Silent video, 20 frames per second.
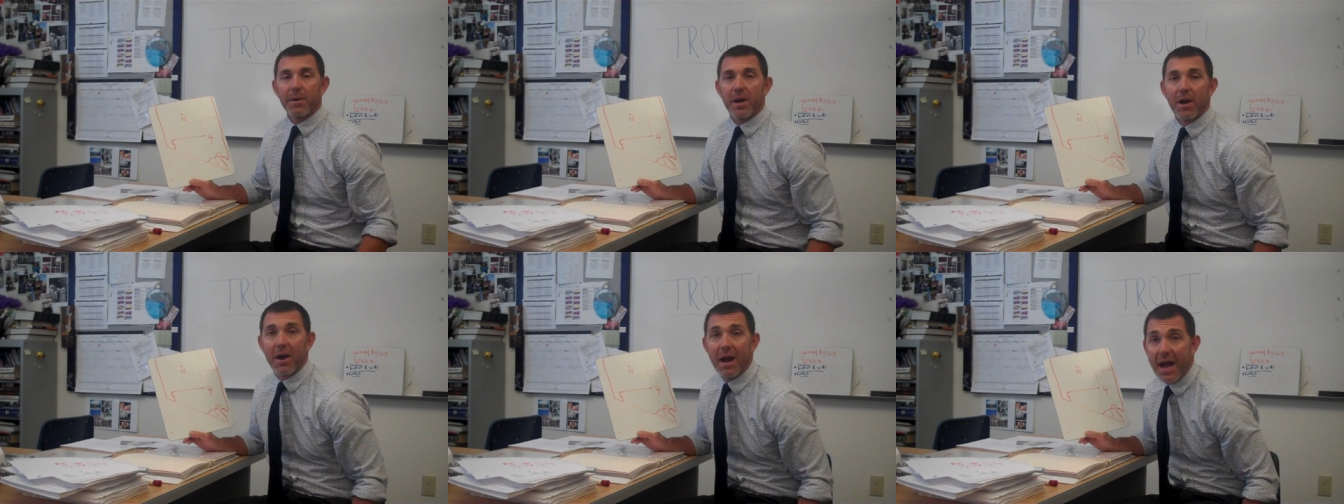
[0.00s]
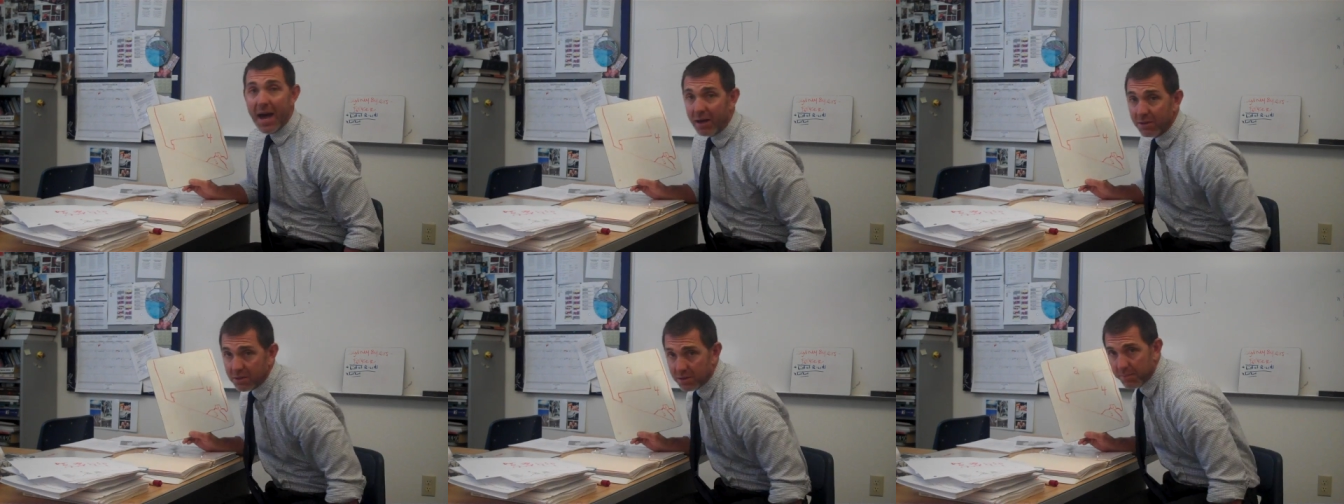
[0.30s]
but our
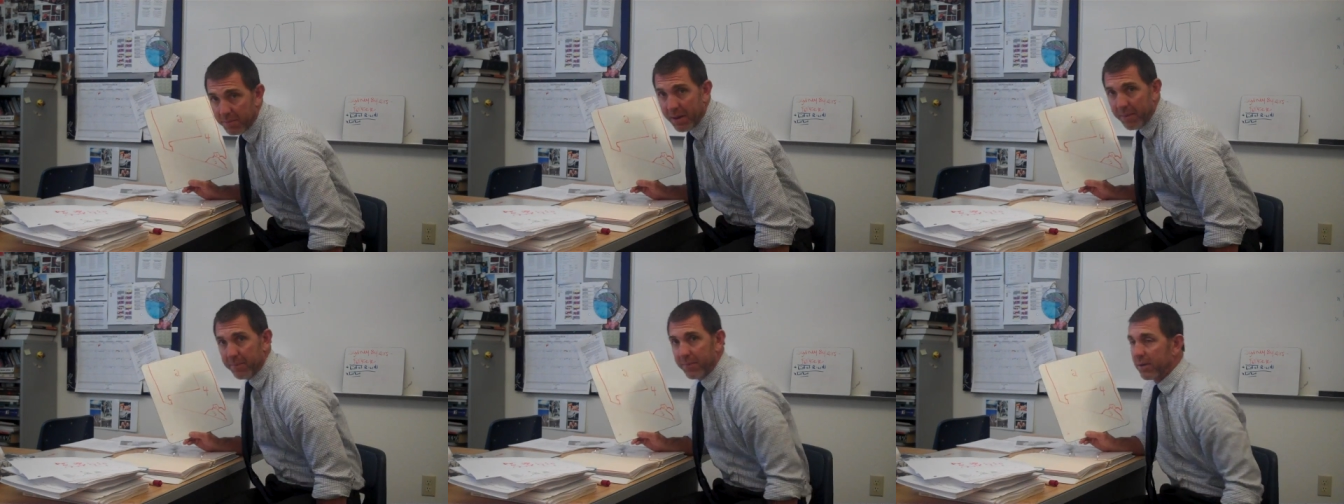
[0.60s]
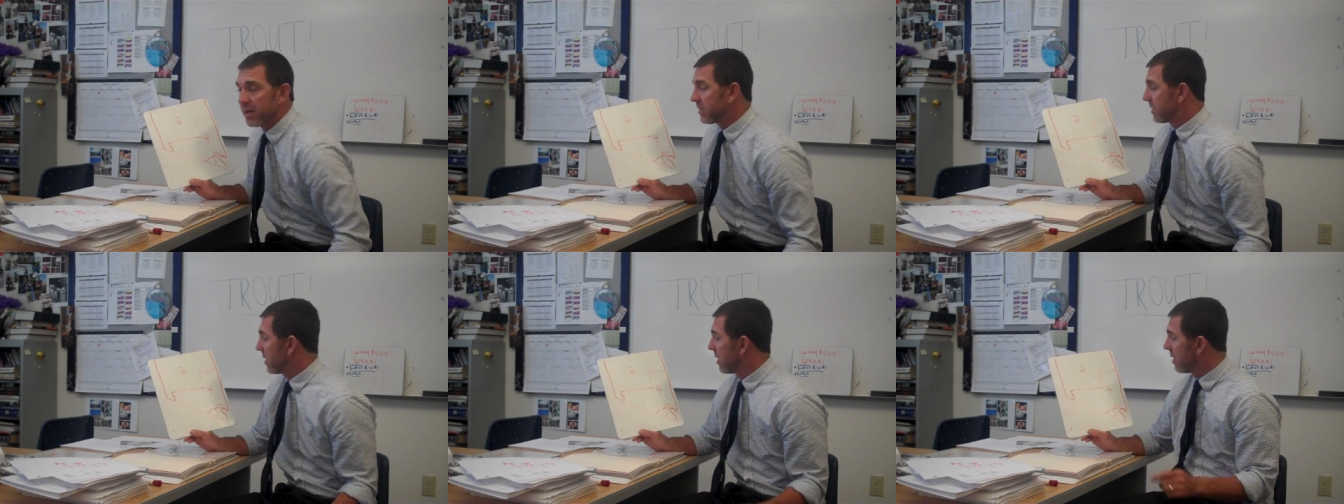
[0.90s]
House
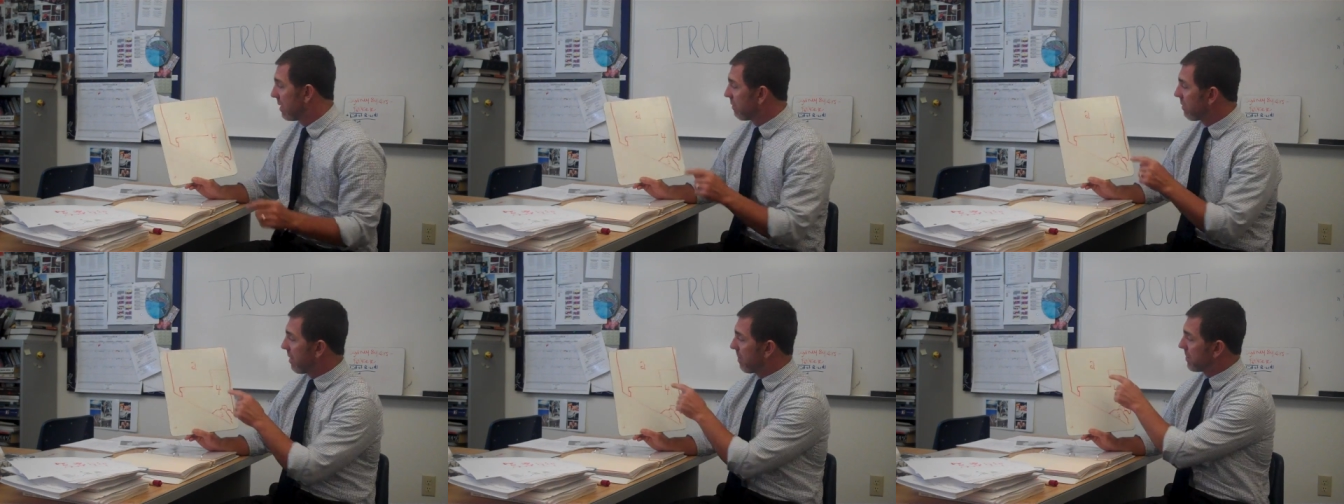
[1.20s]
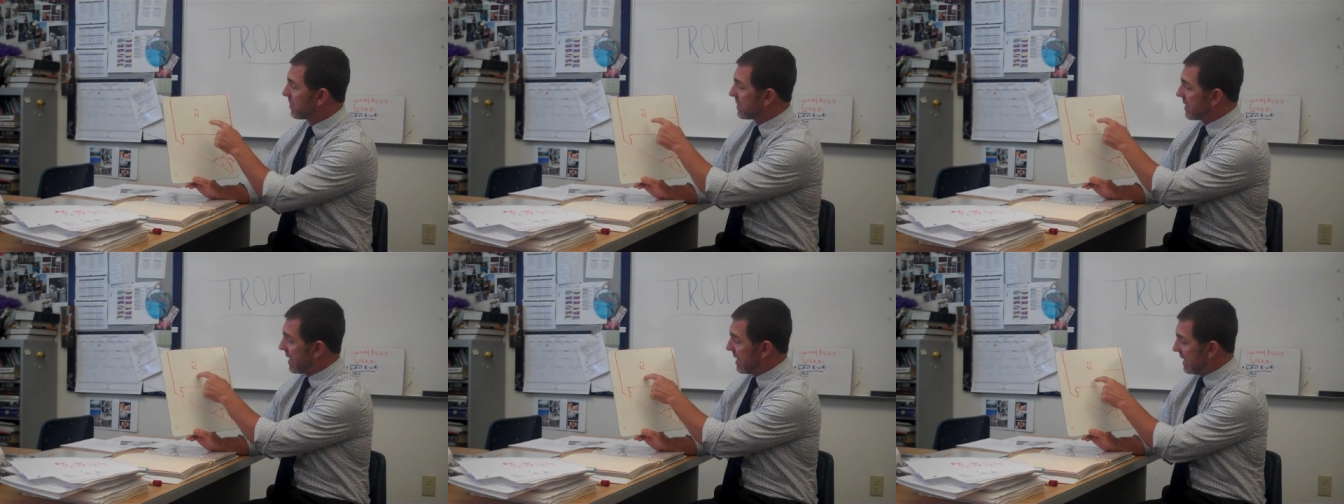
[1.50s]
members
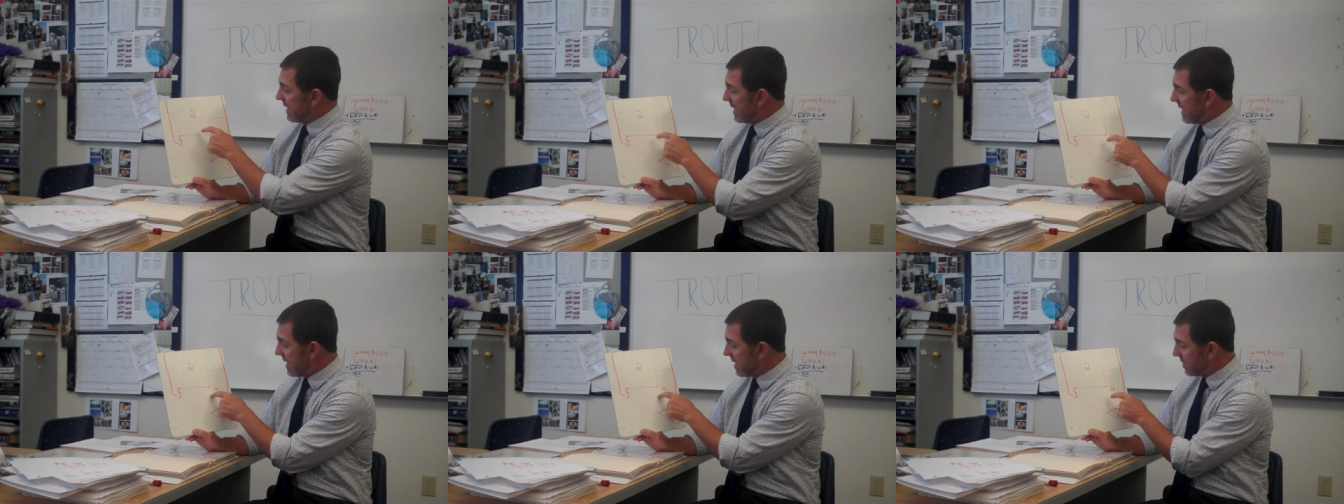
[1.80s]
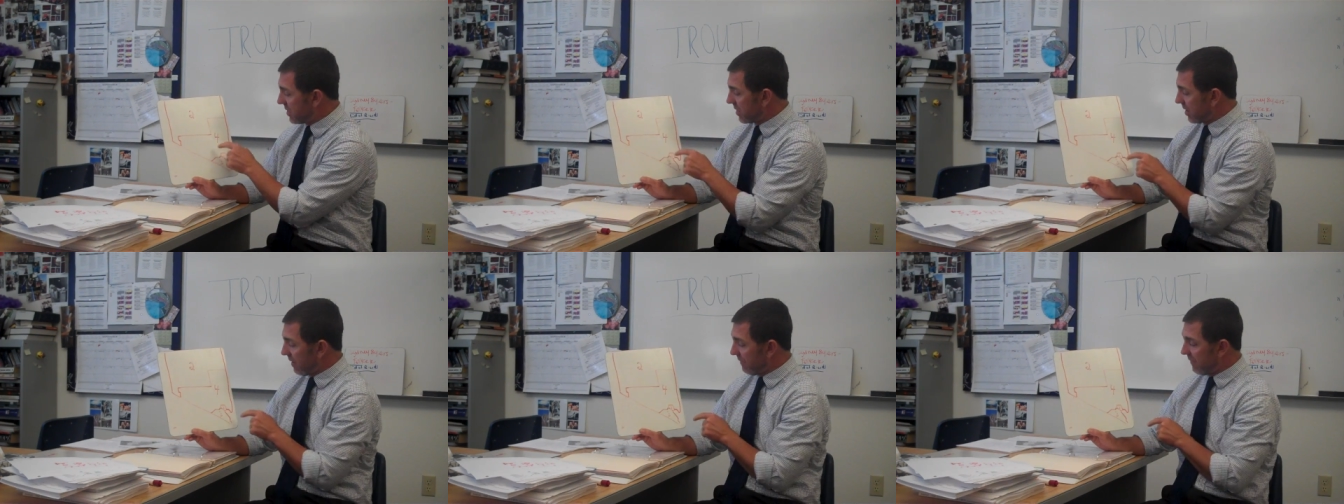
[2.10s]
represent
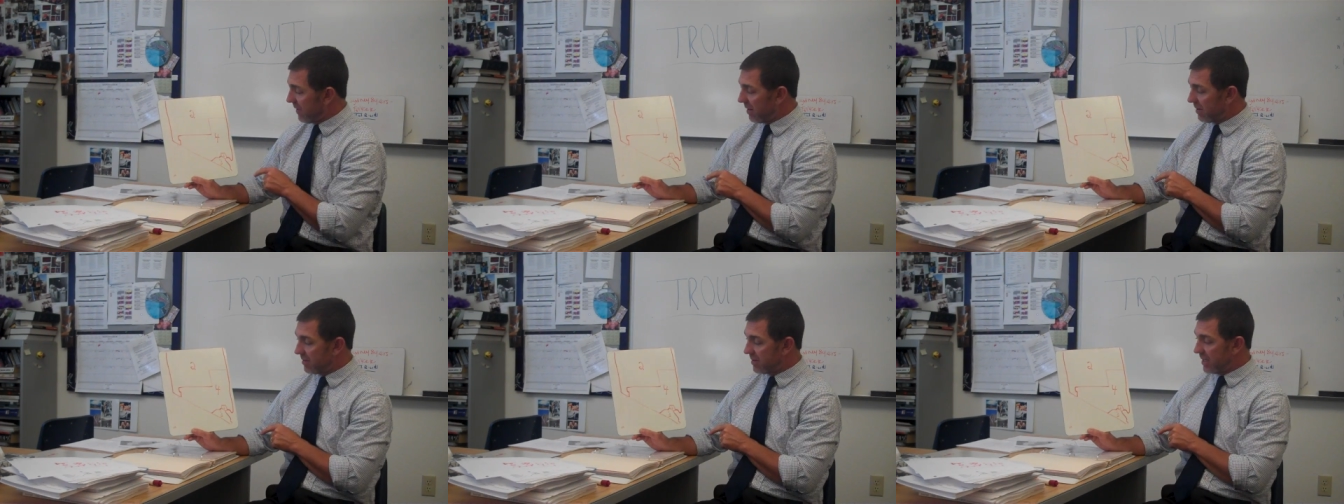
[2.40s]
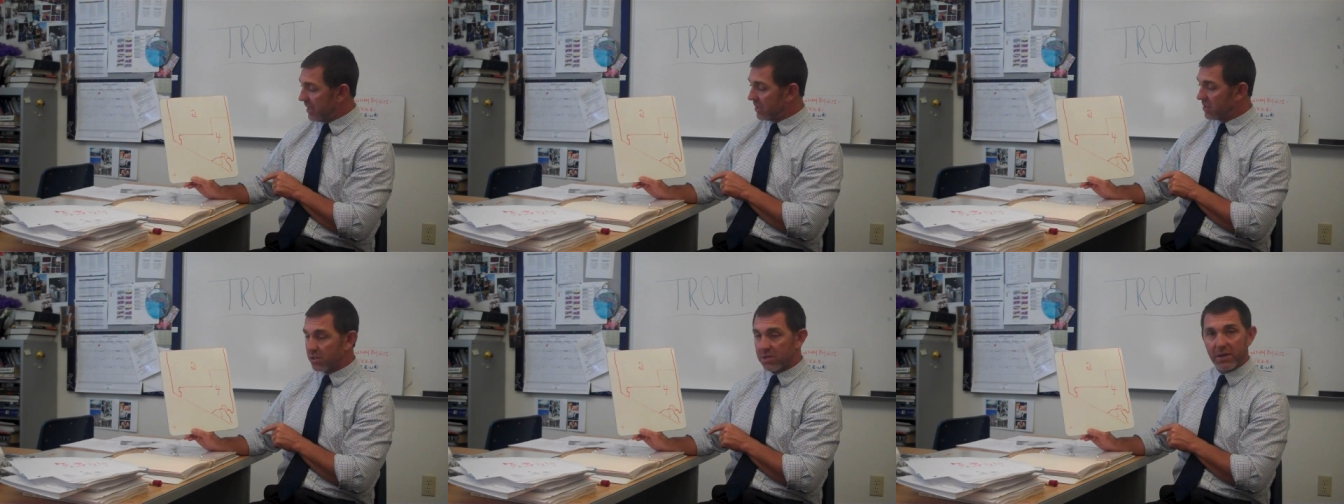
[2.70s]
each of their
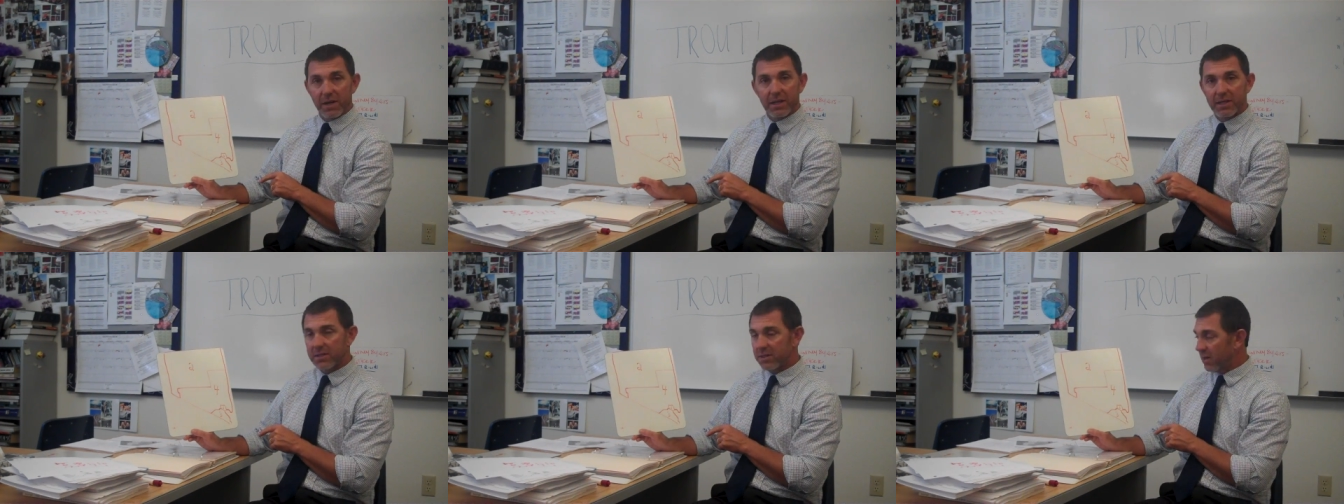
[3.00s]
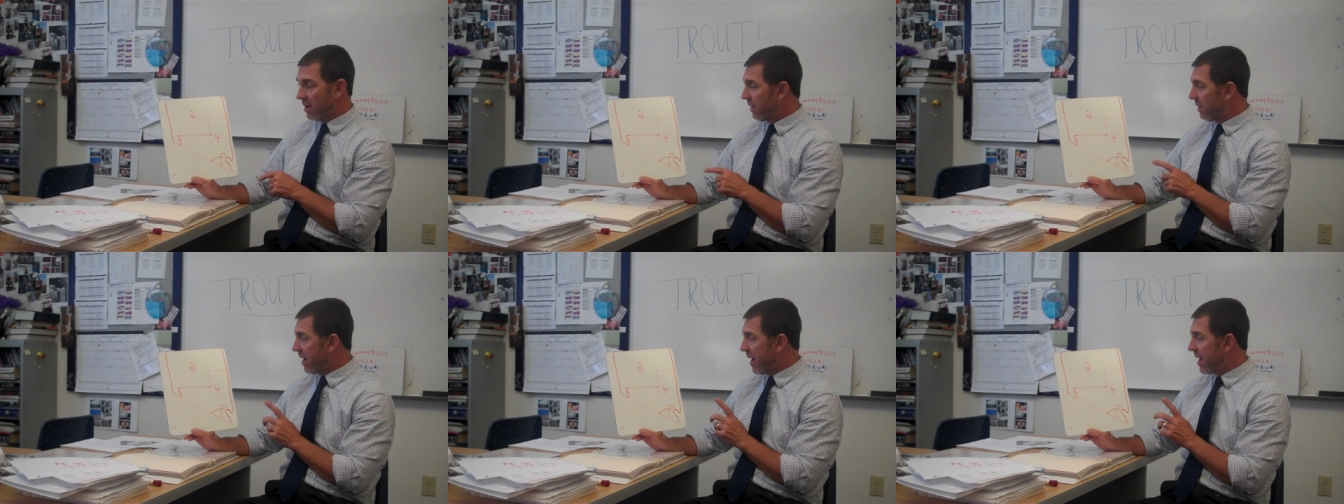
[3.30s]

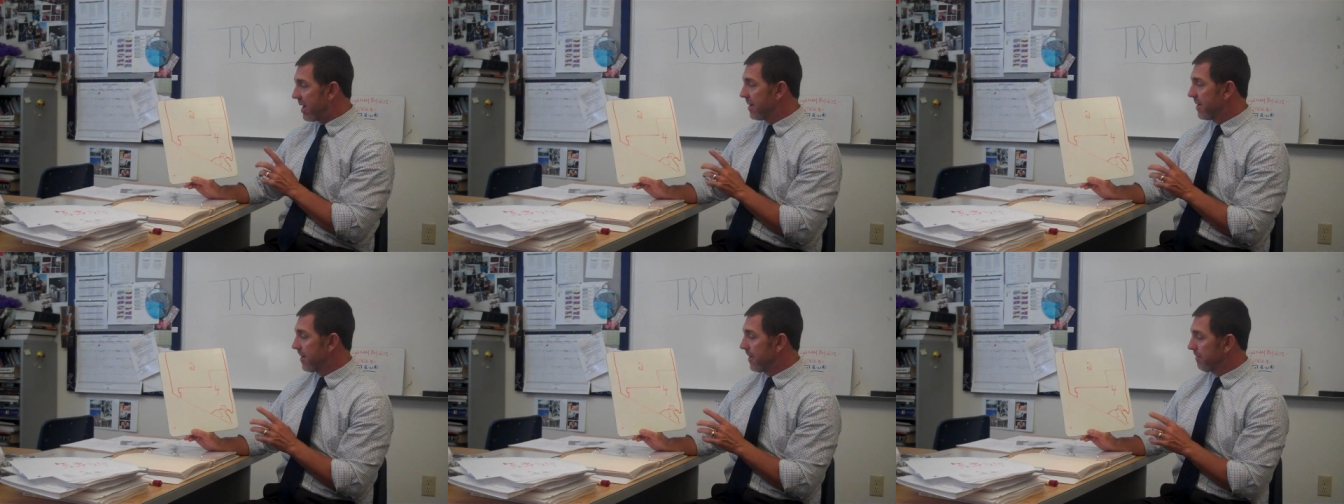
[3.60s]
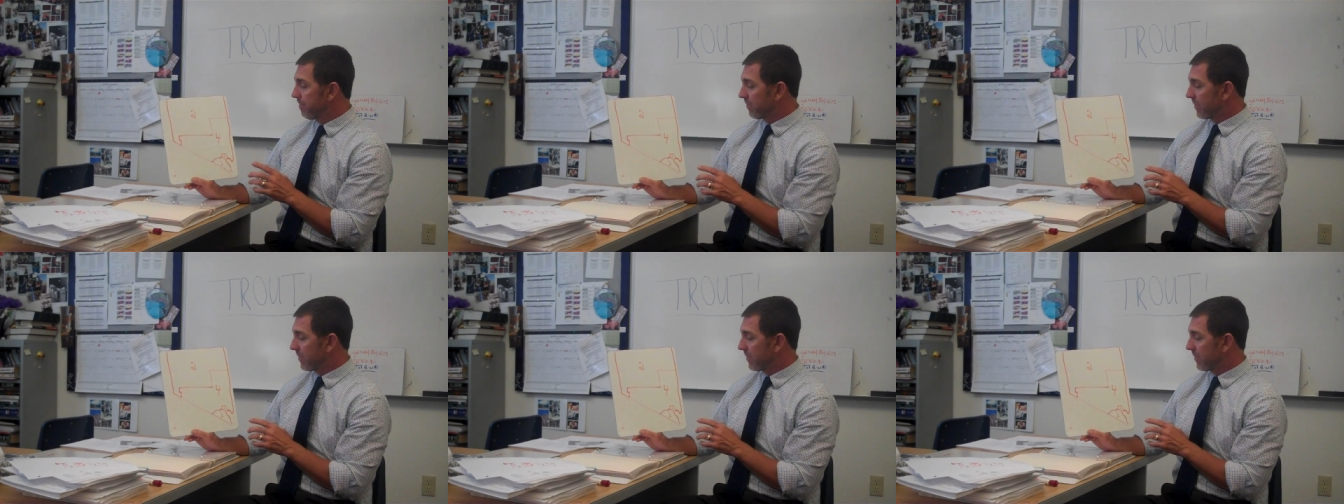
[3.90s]
districts, all right?